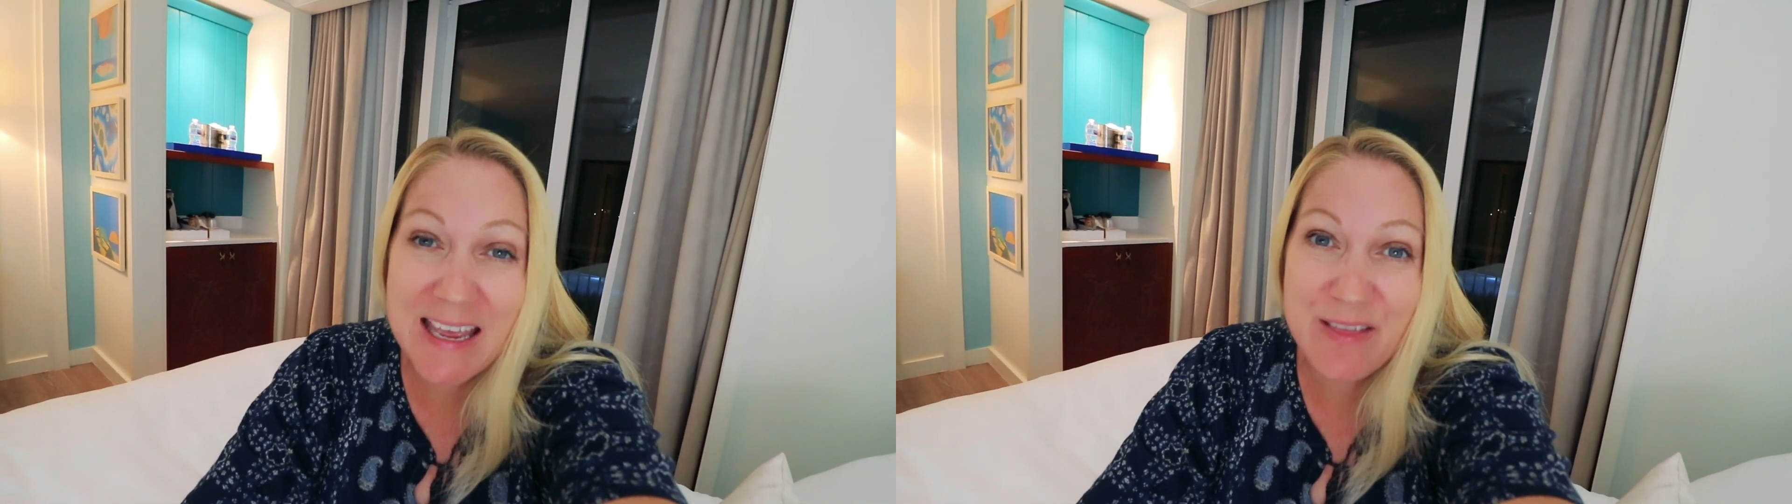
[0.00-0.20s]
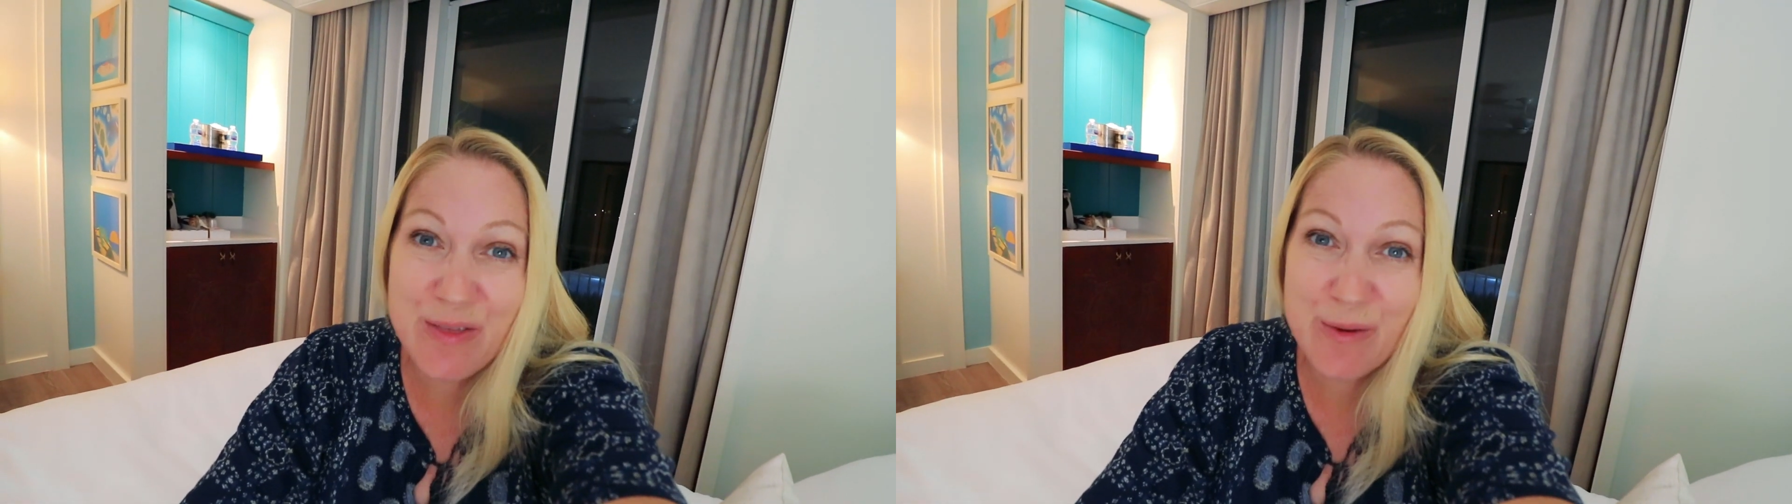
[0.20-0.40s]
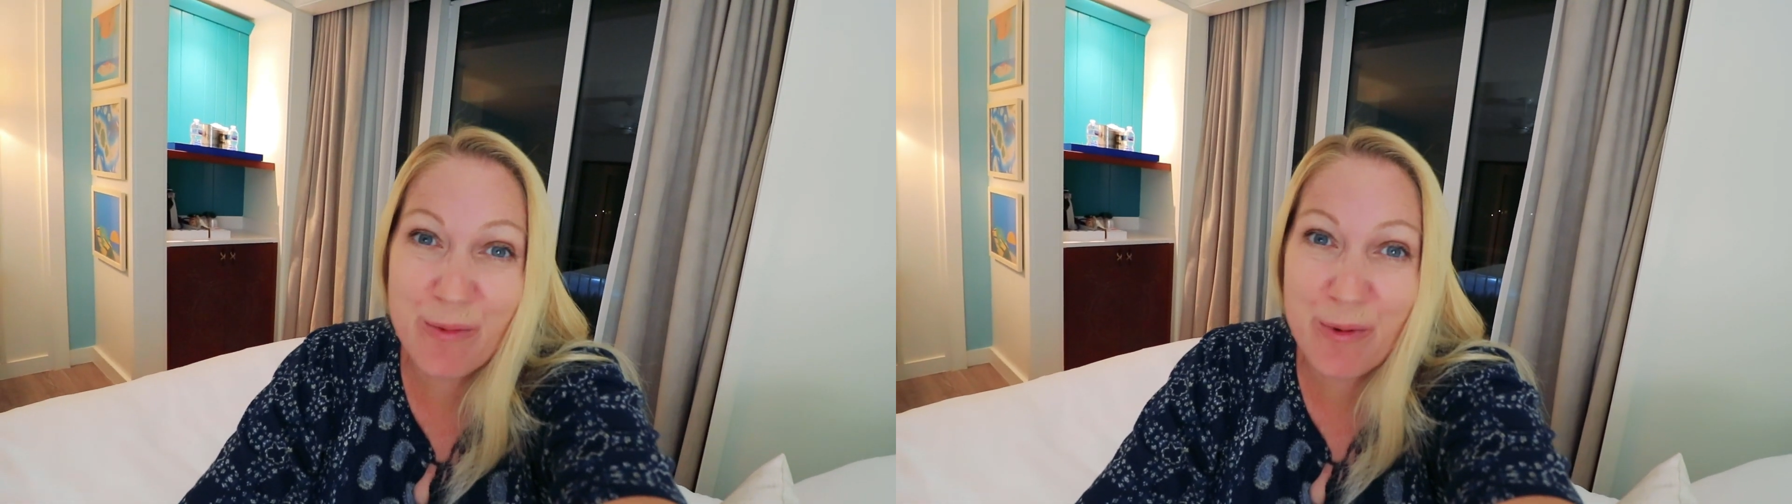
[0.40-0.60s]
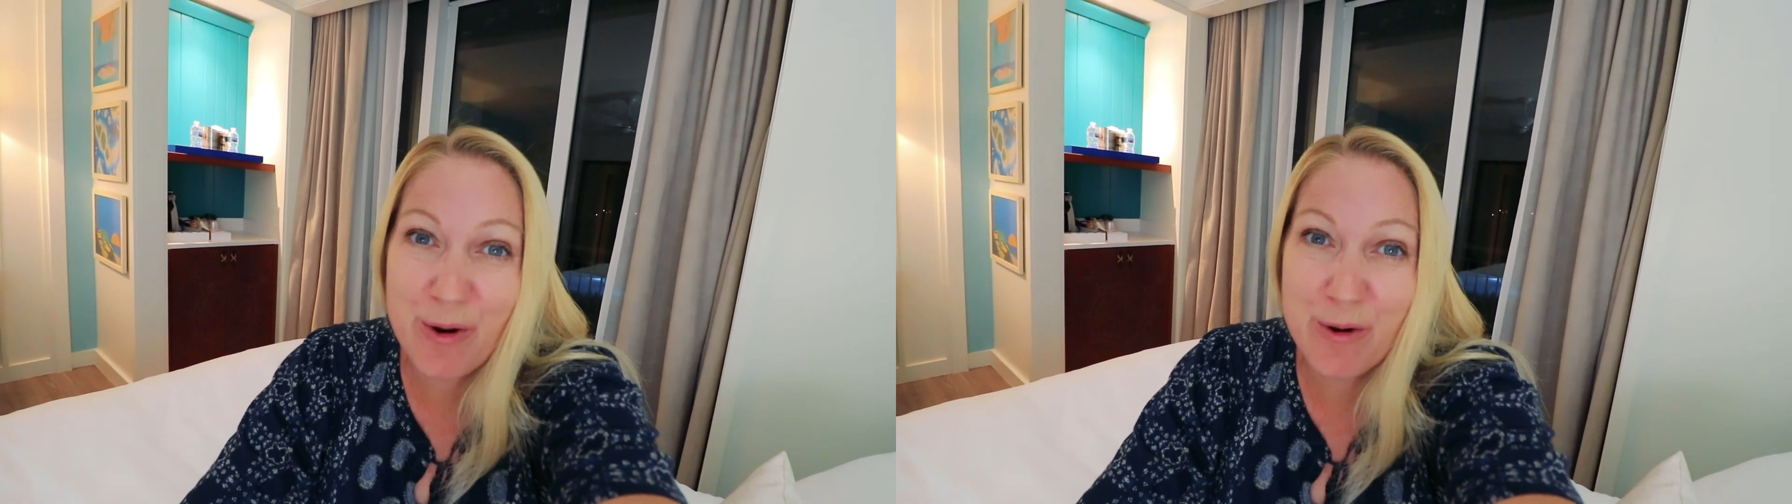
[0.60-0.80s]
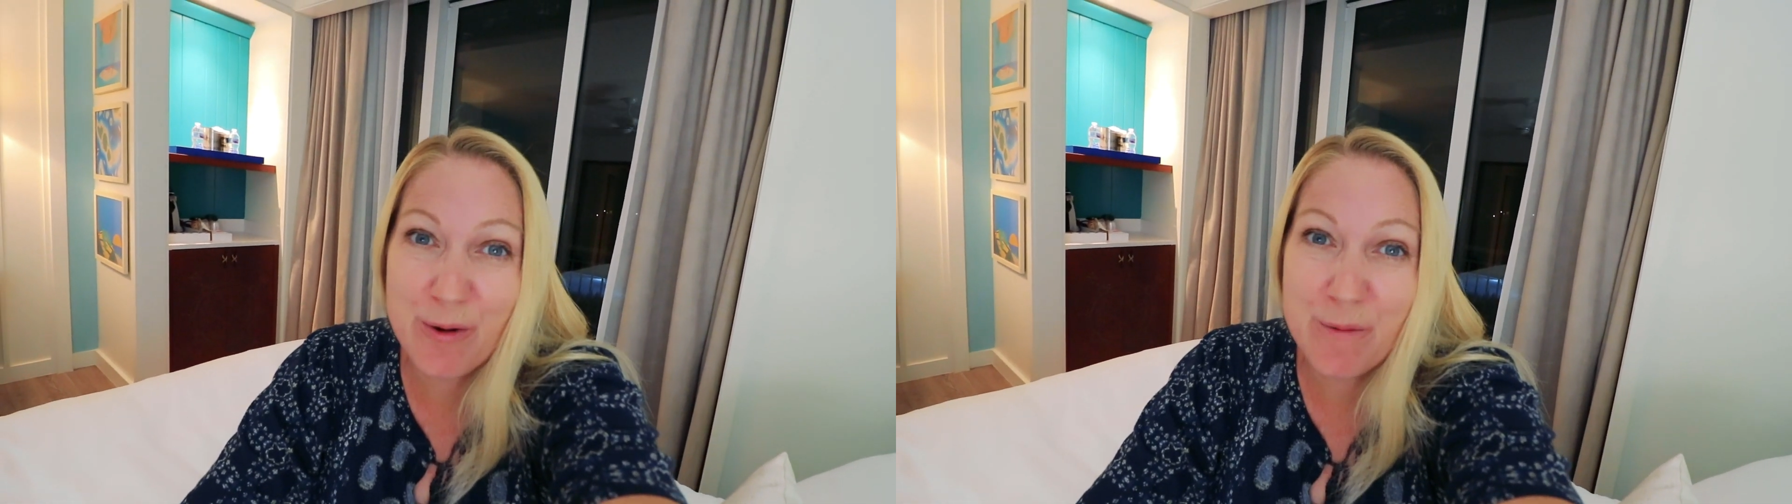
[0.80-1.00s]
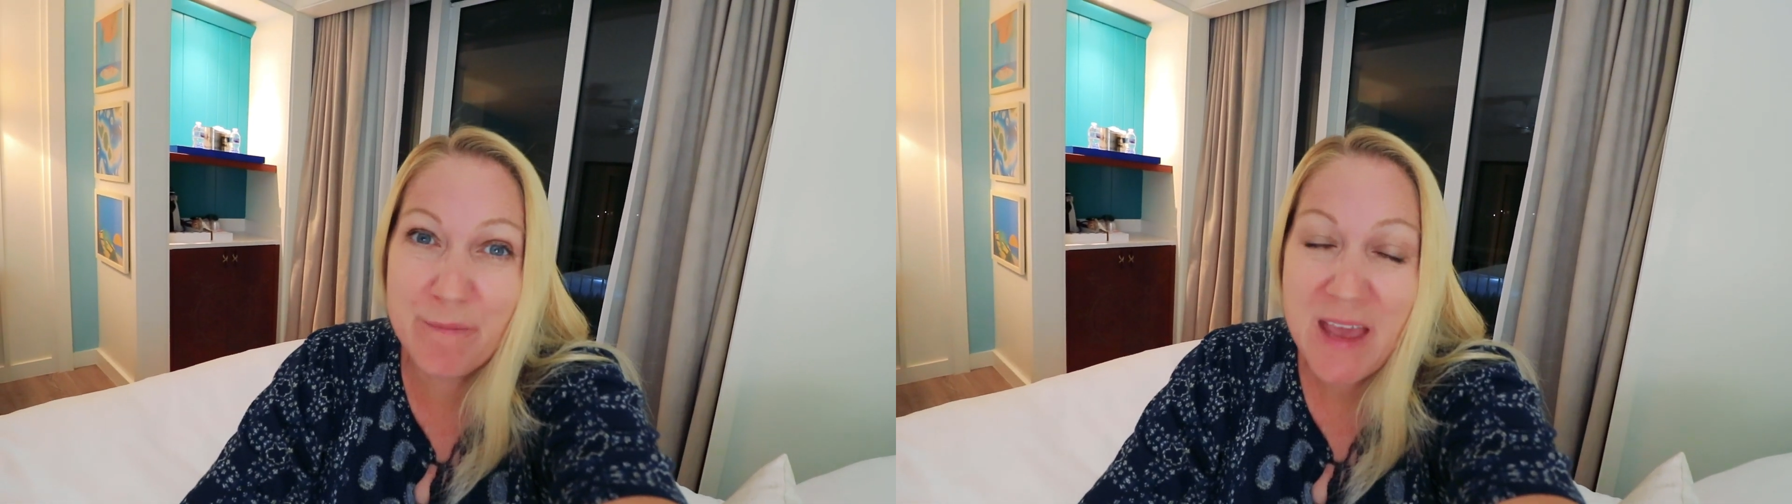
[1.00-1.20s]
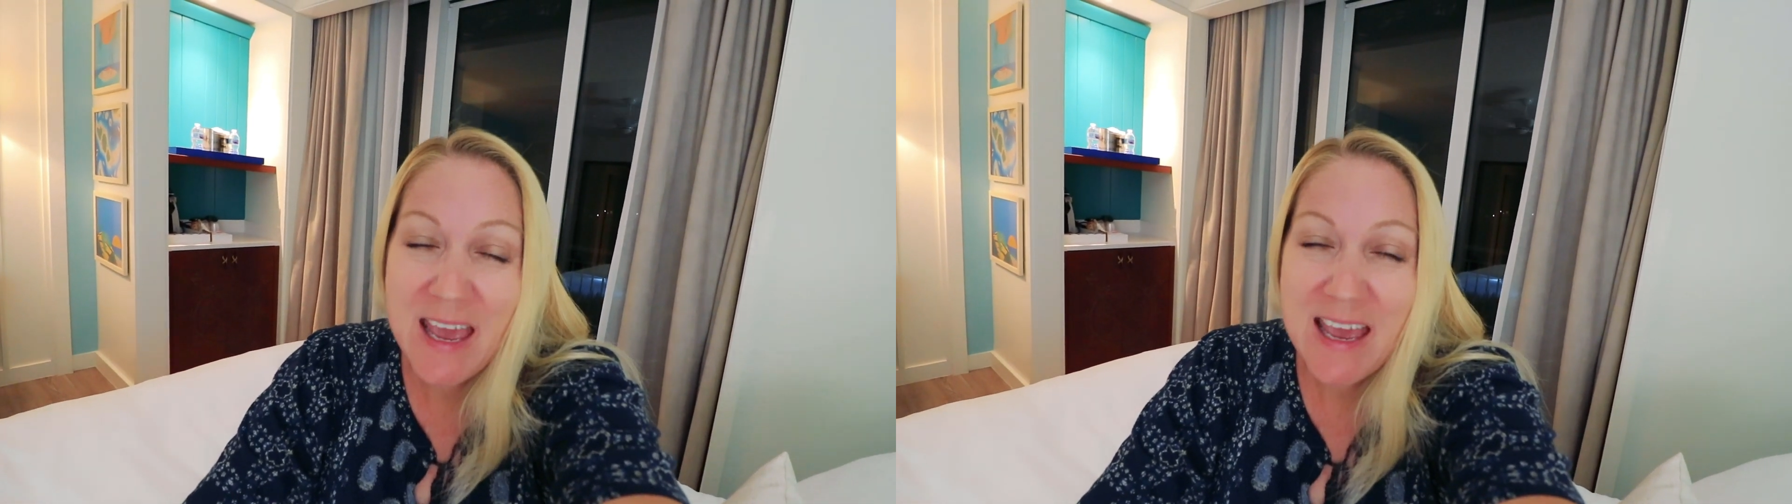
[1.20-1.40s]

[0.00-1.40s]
in the room.